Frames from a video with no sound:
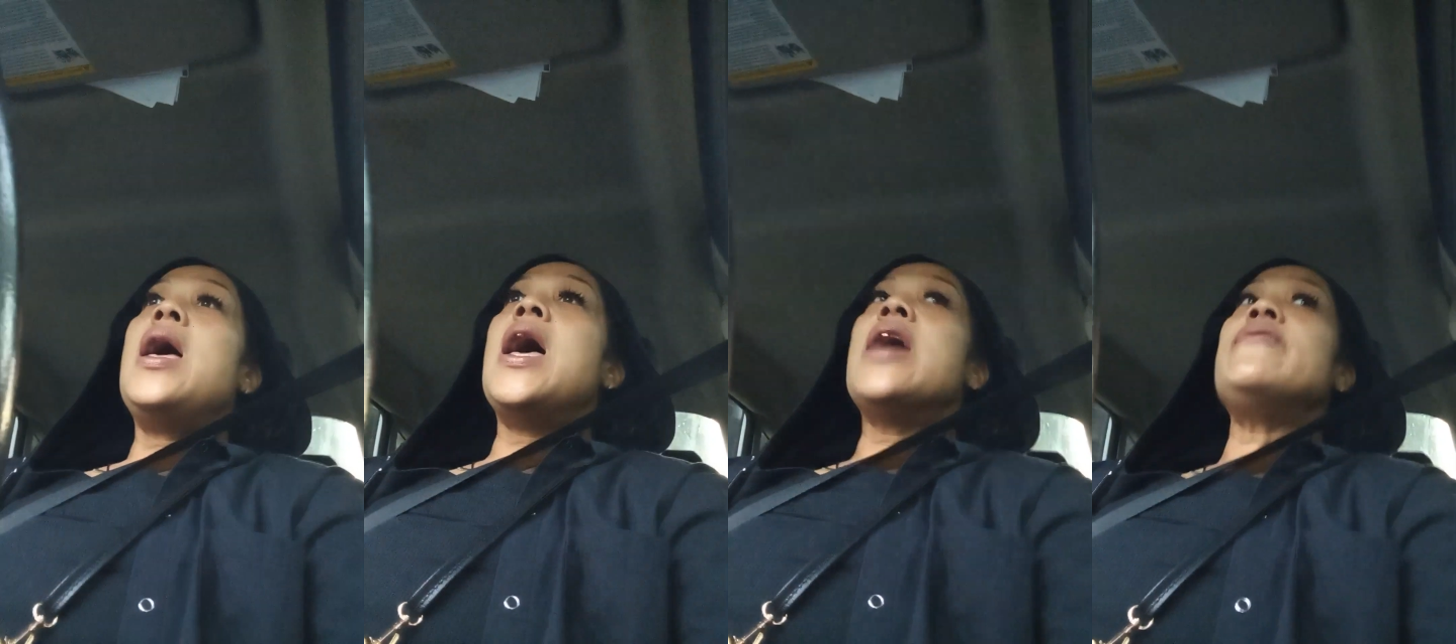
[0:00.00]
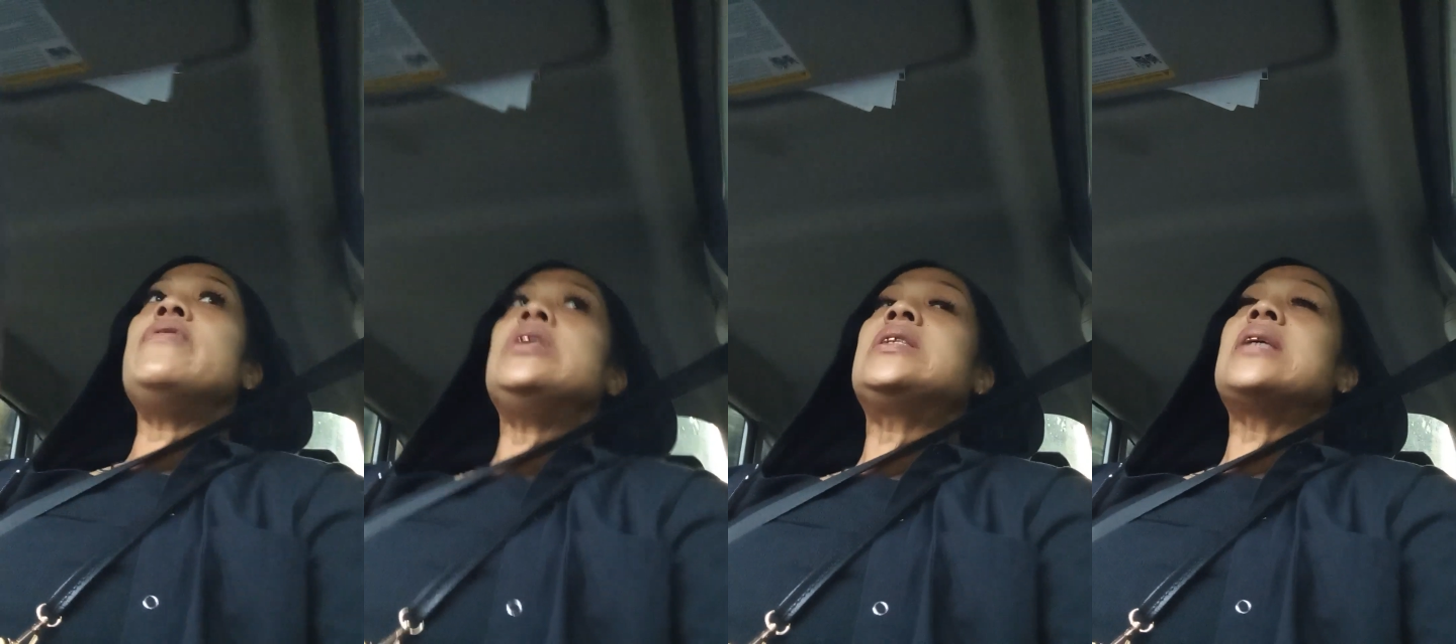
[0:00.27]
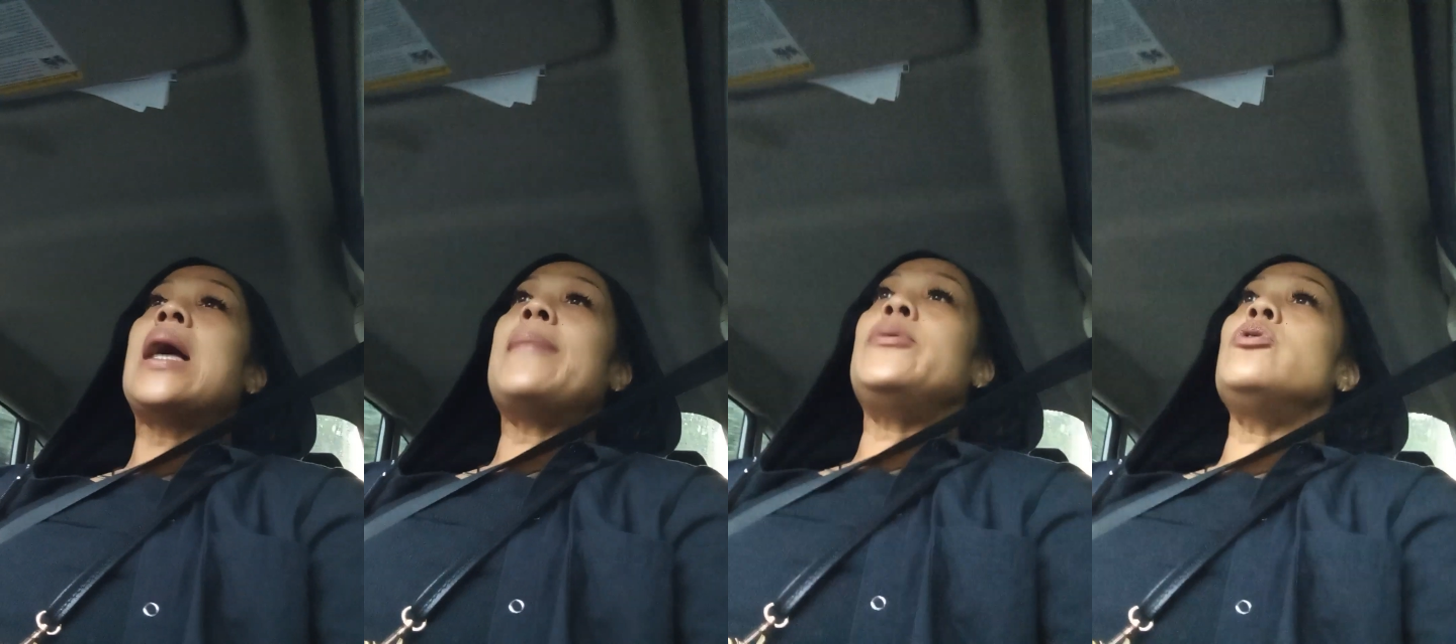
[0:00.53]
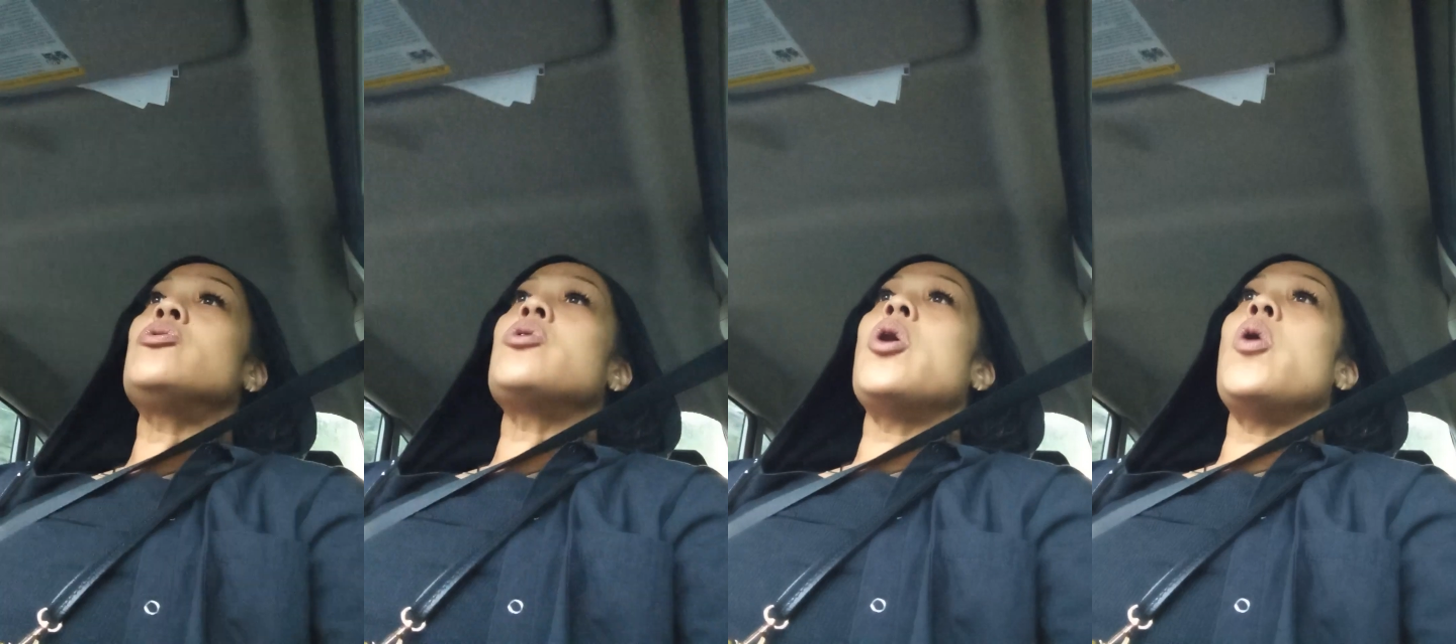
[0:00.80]
every time
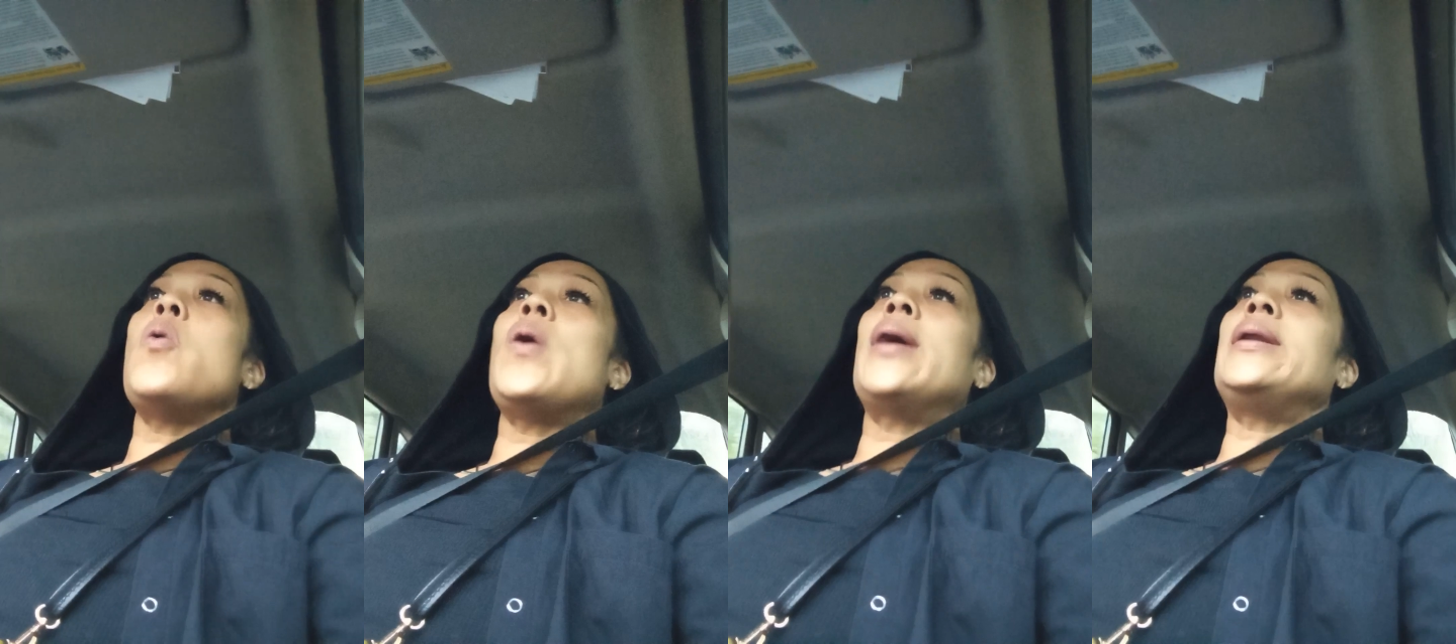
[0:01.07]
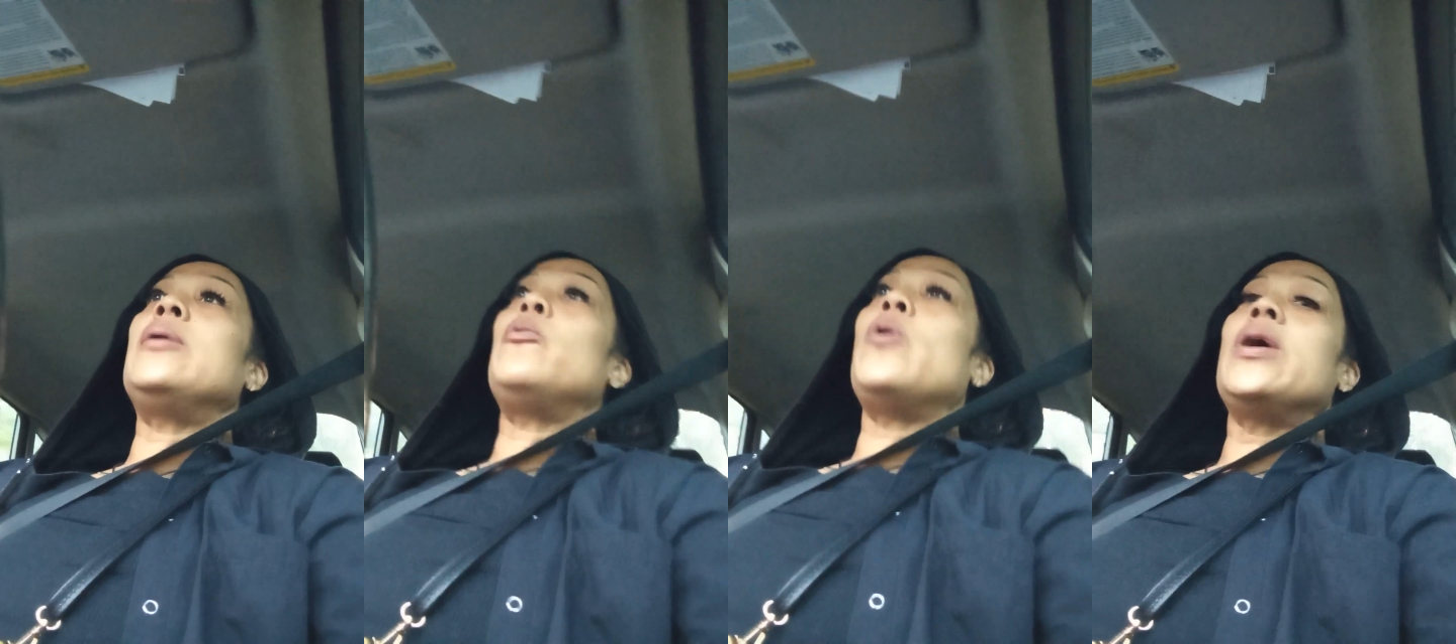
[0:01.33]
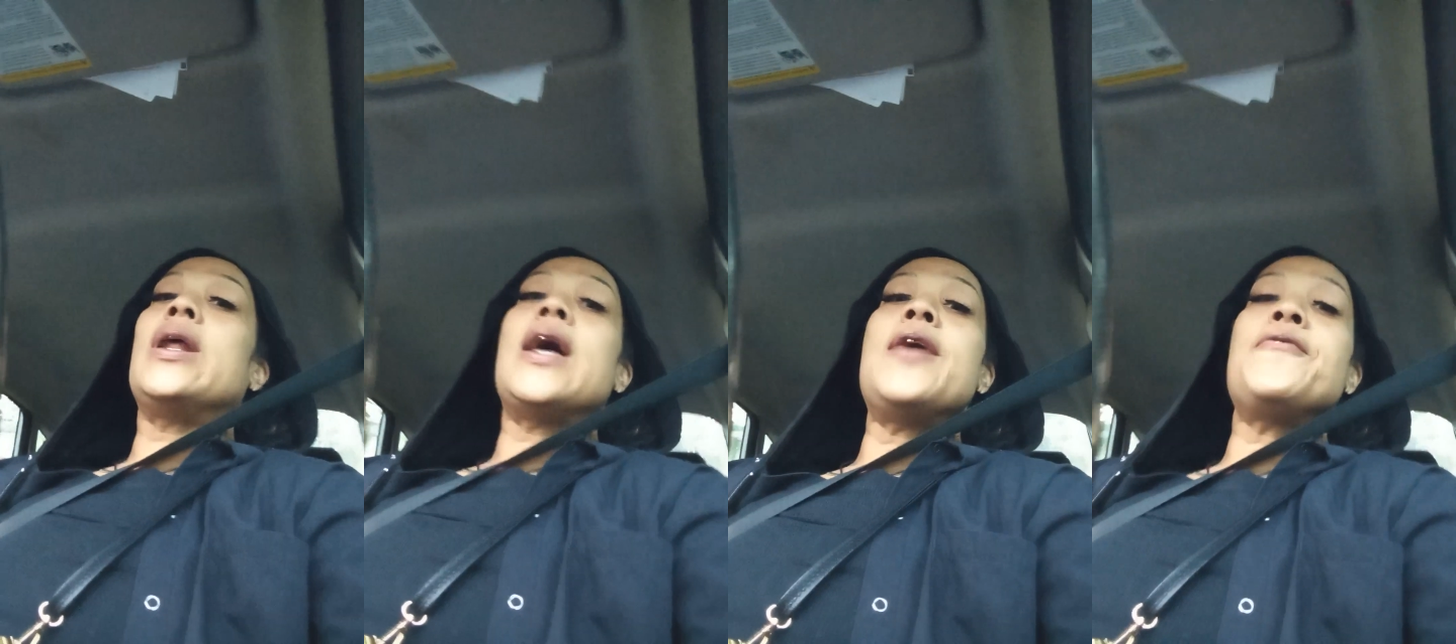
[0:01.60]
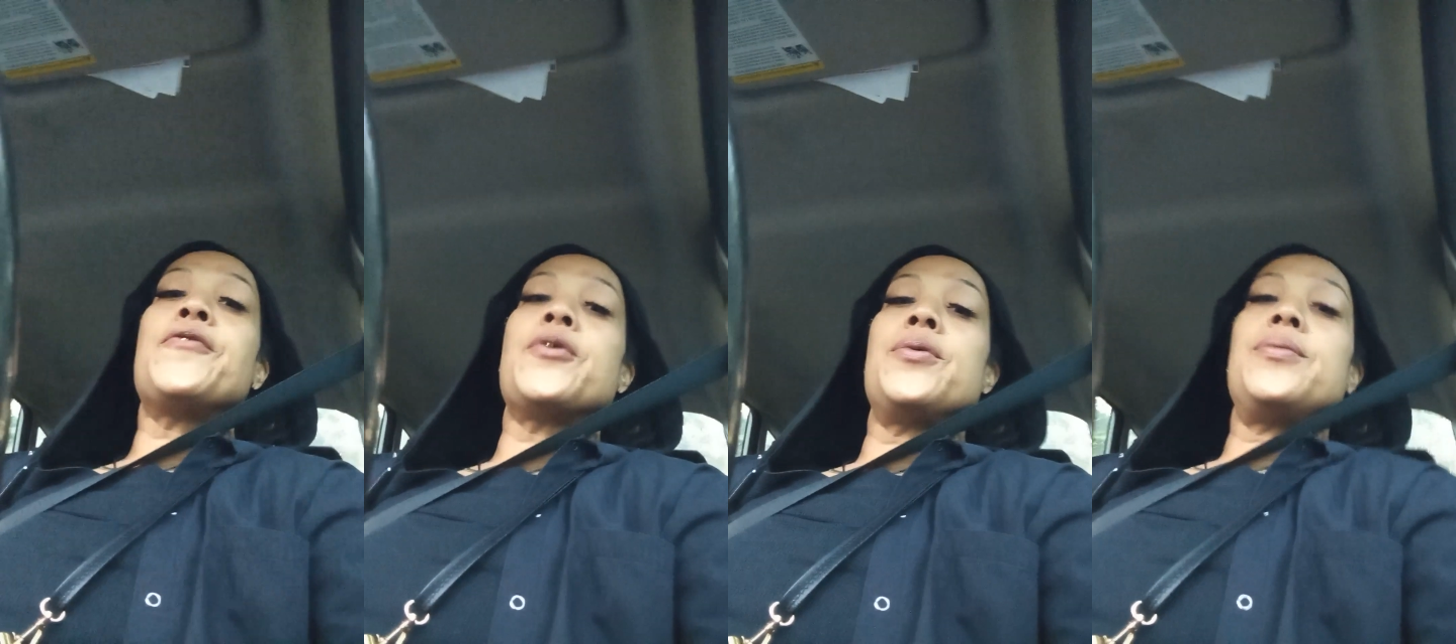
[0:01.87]
you go on
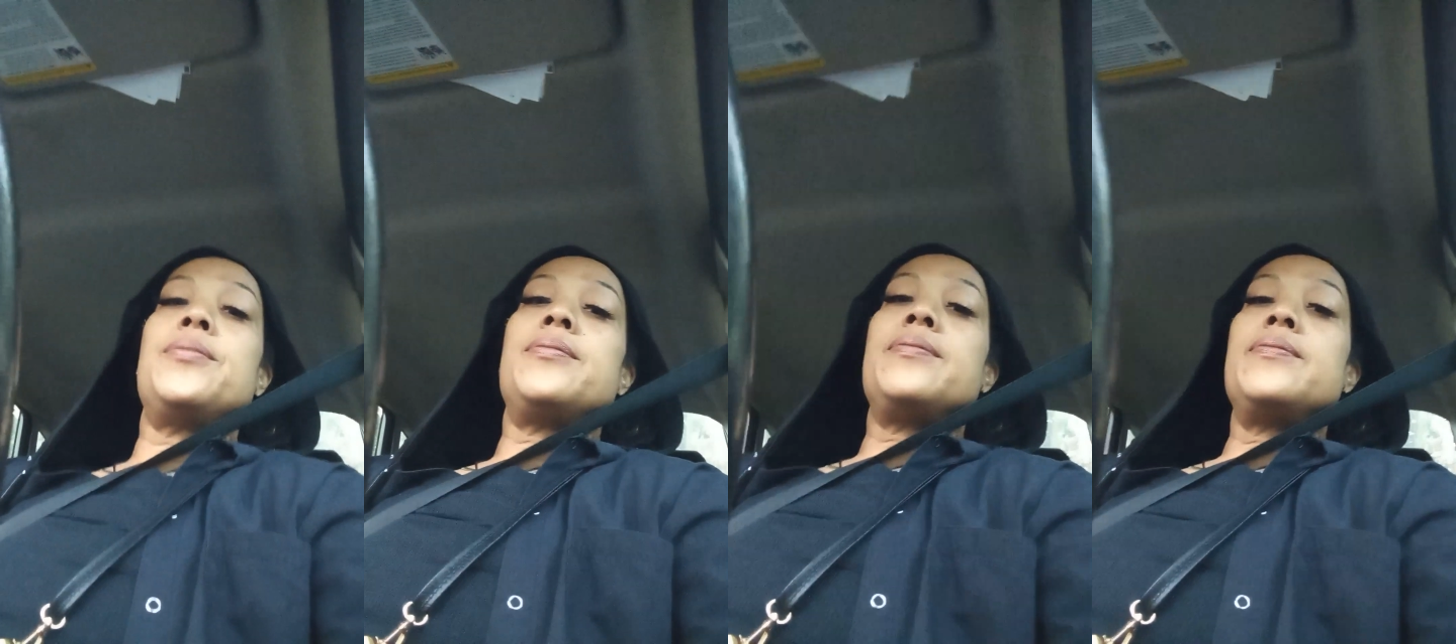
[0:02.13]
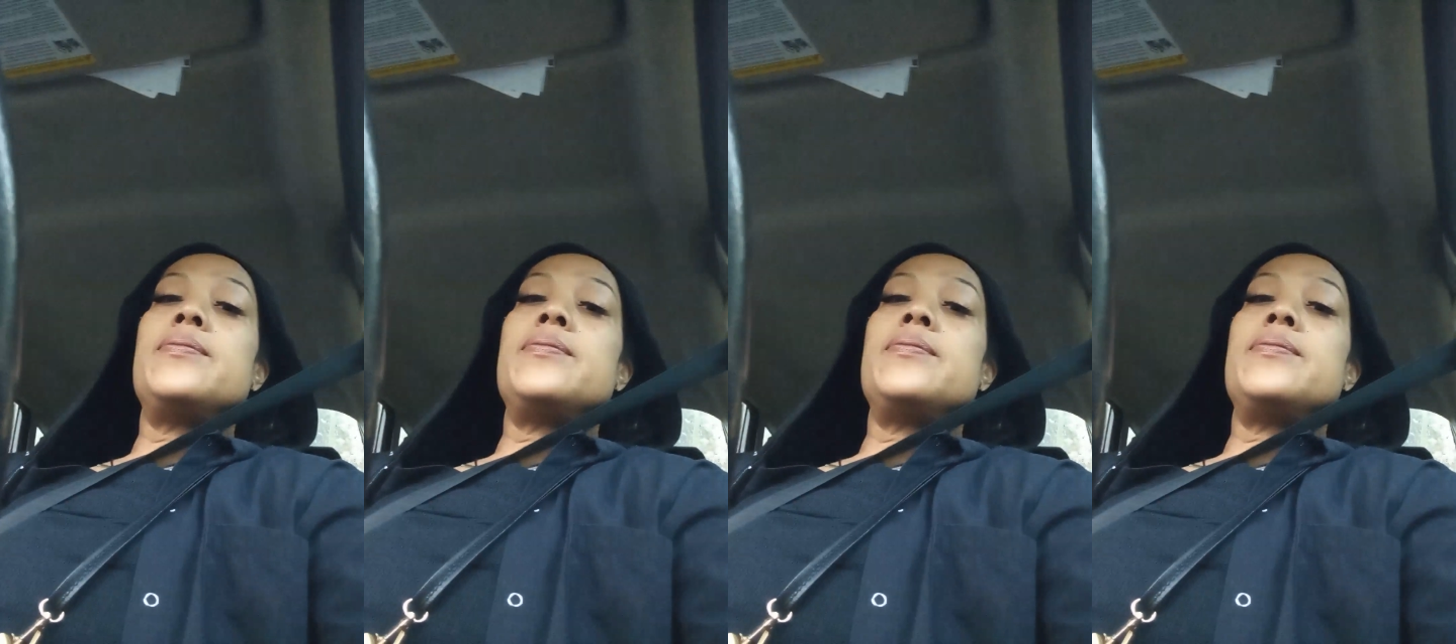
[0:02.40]
whatever,